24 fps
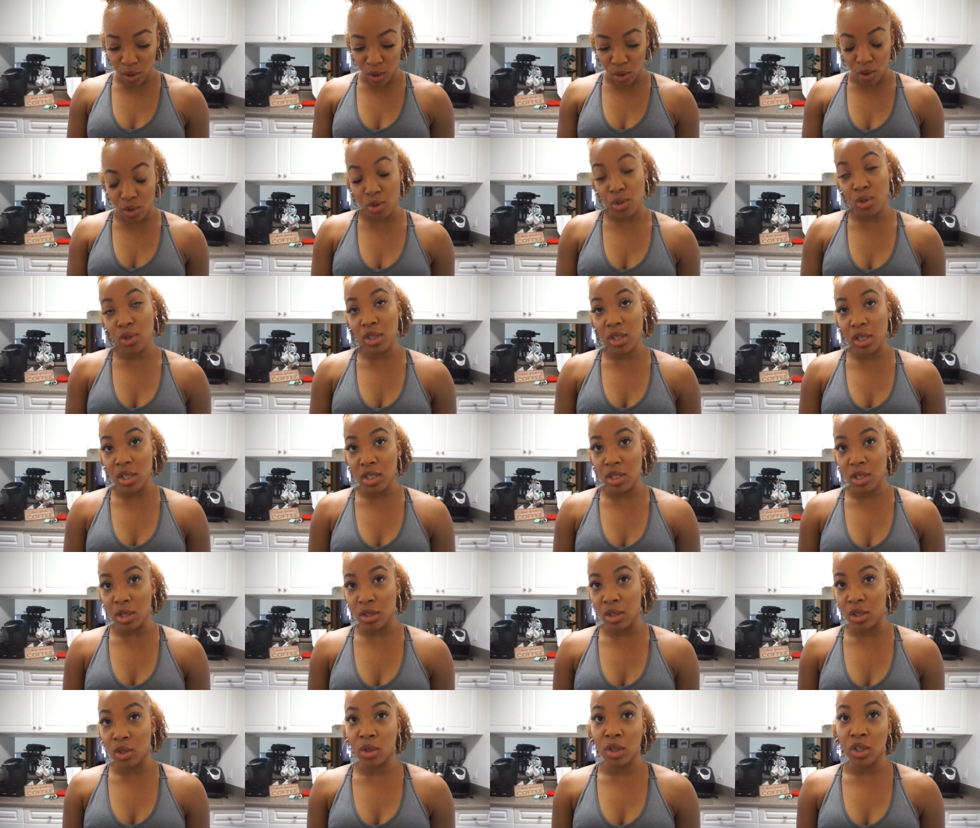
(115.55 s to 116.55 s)
to use your
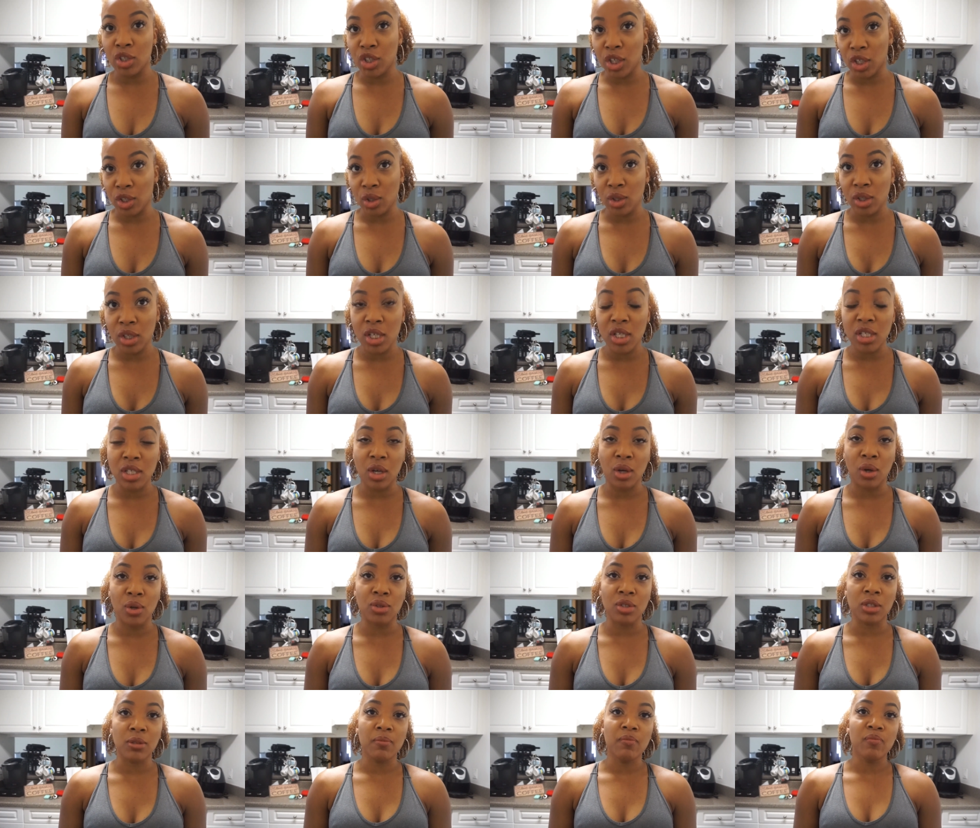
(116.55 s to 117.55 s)
ketone, you're going to check your
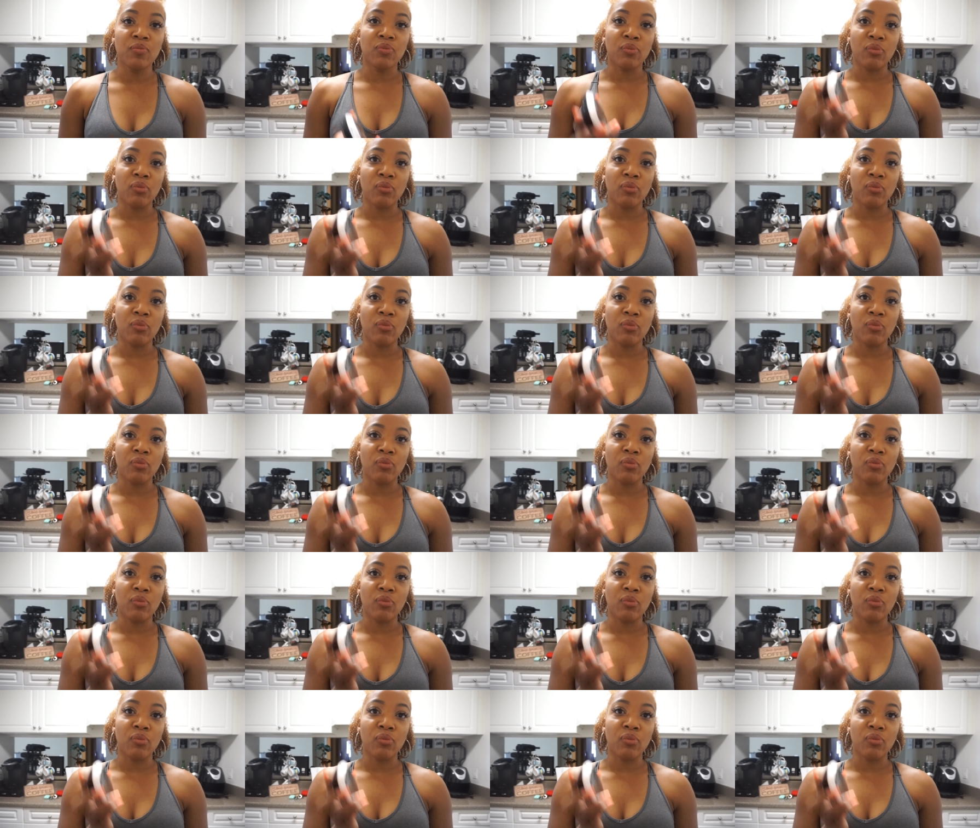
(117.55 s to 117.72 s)
ketones,